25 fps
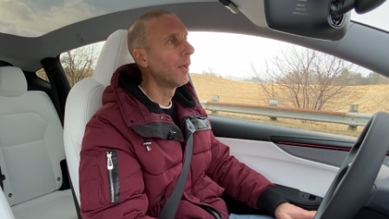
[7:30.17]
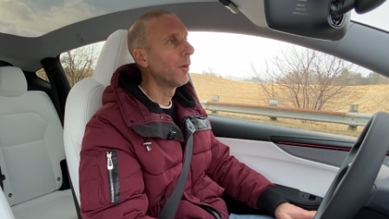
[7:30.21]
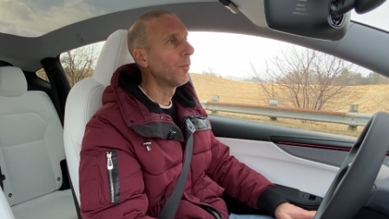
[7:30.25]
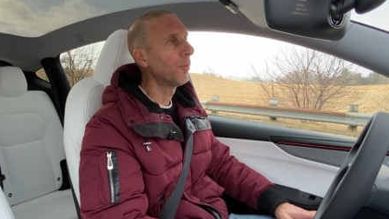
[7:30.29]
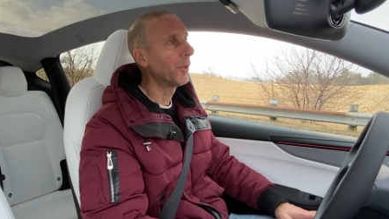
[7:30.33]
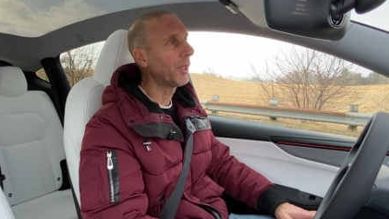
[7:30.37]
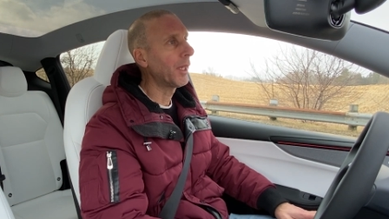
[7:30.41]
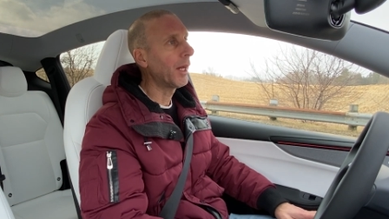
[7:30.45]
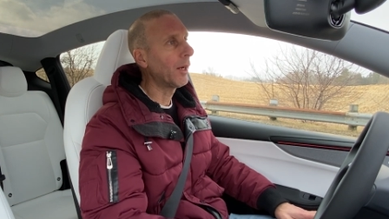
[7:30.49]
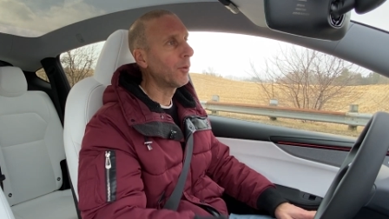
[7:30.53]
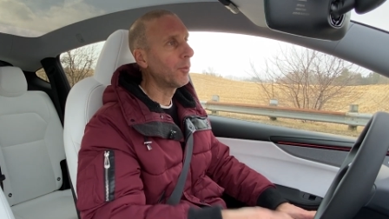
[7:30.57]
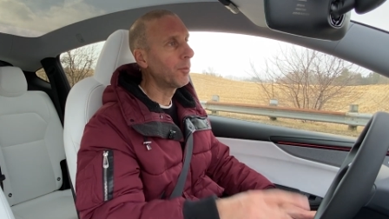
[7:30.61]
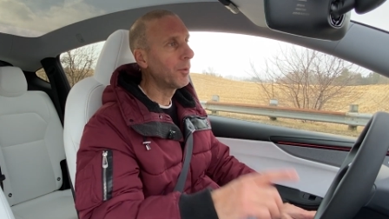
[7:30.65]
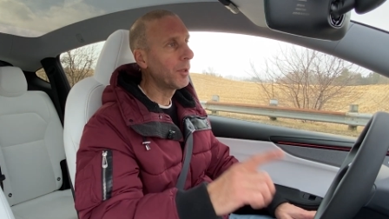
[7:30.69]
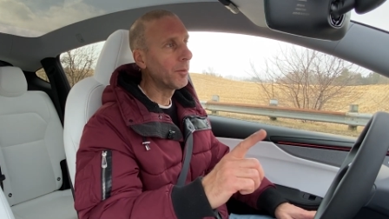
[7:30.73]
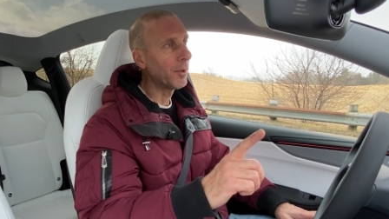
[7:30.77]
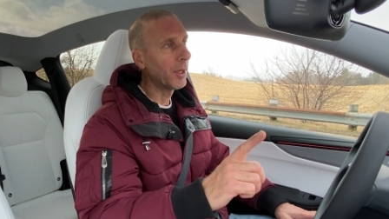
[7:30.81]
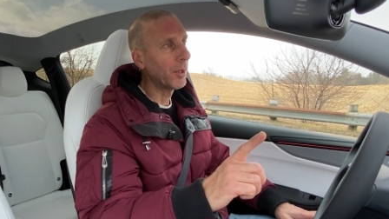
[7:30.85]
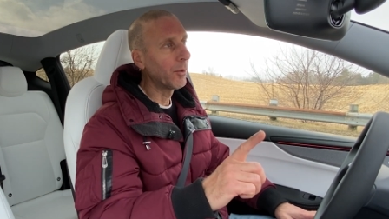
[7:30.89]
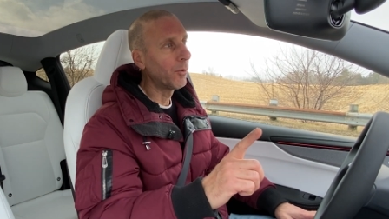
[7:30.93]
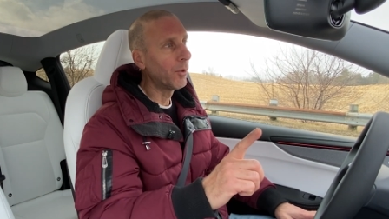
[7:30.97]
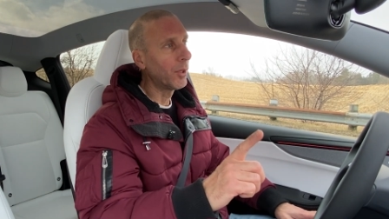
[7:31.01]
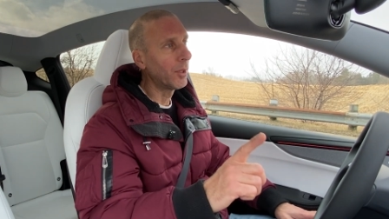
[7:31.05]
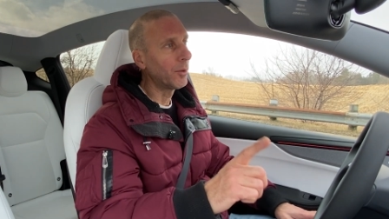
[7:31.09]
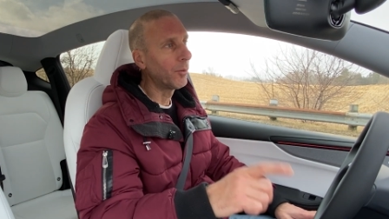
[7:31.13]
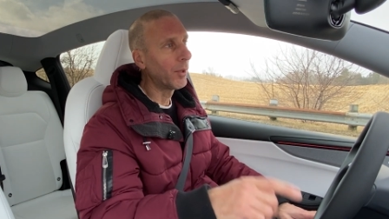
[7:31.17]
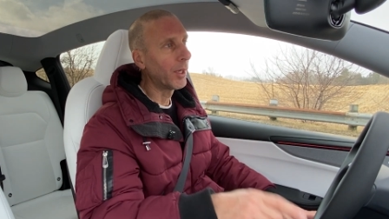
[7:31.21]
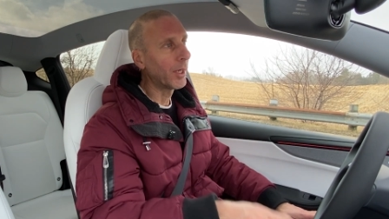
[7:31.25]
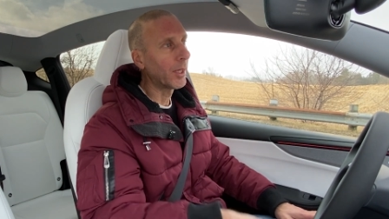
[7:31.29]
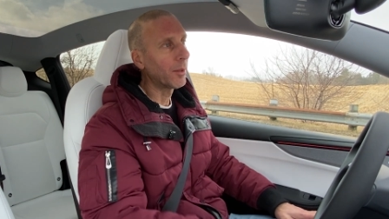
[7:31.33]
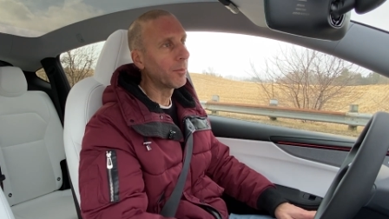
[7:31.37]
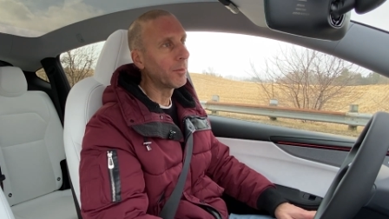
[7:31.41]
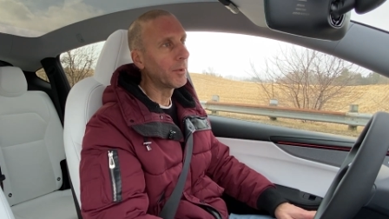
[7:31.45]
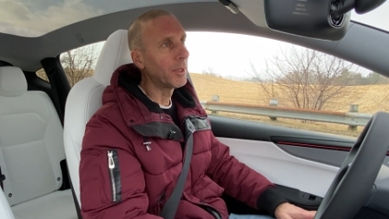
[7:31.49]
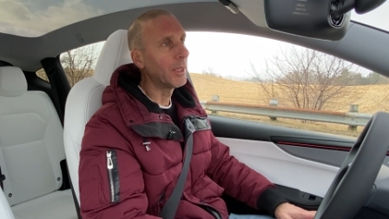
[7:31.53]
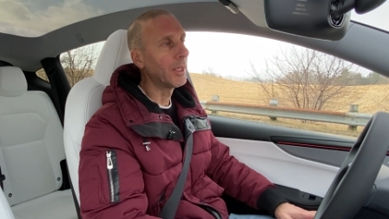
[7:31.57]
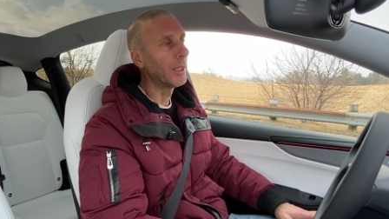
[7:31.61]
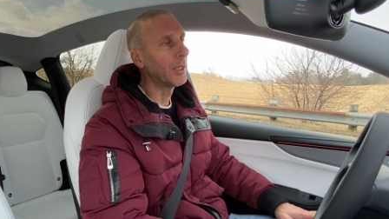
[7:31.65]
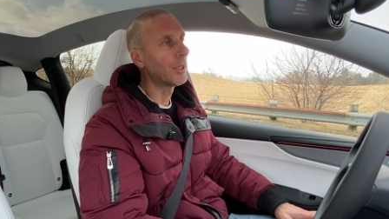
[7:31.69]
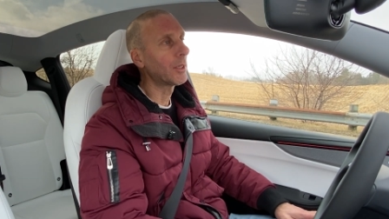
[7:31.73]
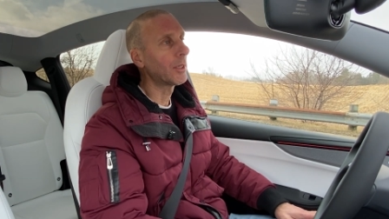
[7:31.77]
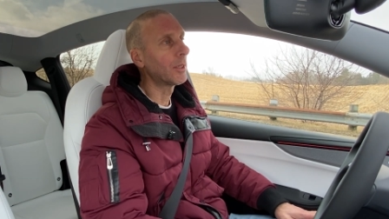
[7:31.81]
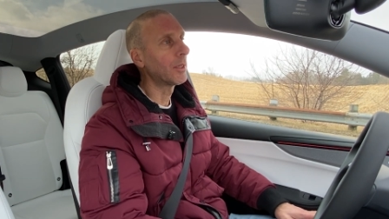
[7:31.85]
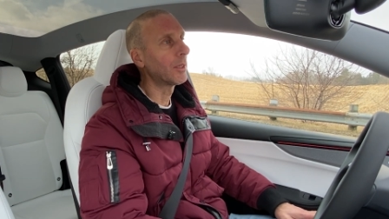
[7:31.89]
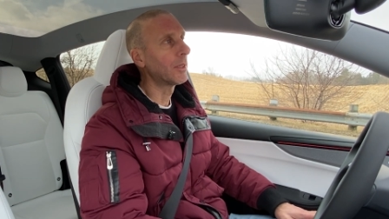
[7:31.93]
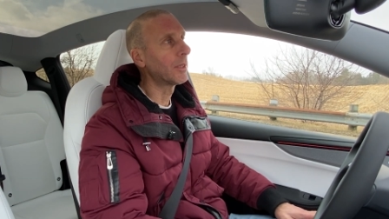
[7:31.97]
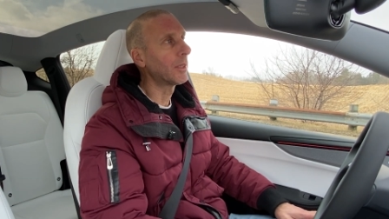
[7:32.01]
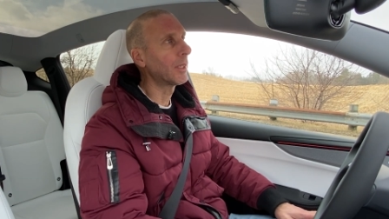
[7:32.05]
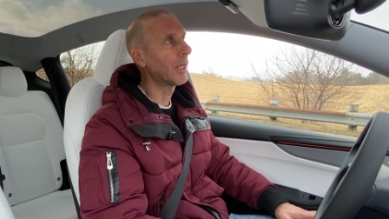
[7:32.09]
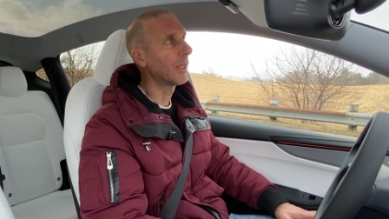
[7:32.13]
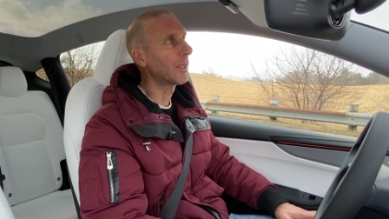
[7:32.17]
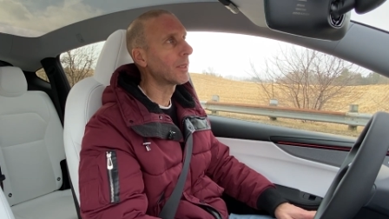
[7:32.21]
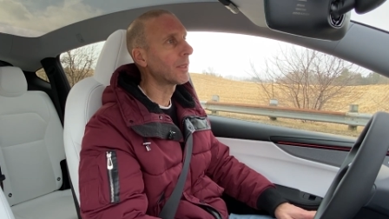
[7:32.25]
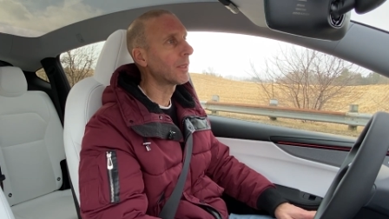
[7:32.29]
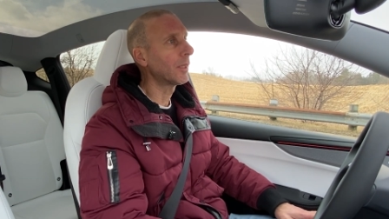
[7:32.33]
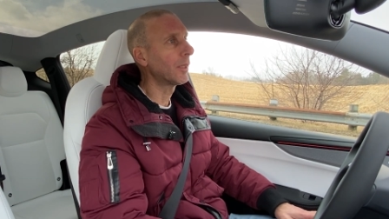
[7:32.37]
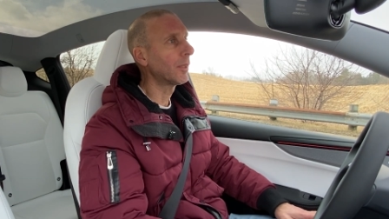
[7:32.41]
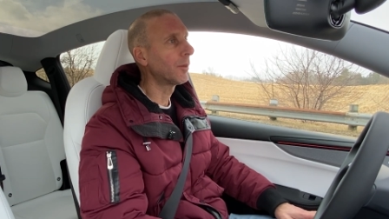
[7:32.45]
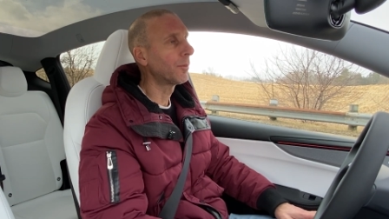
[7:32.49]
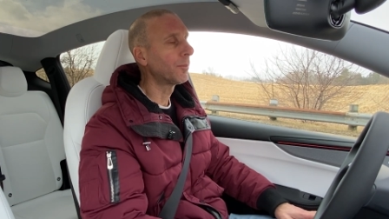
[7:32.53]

But that would be my one recommendation to Tesla.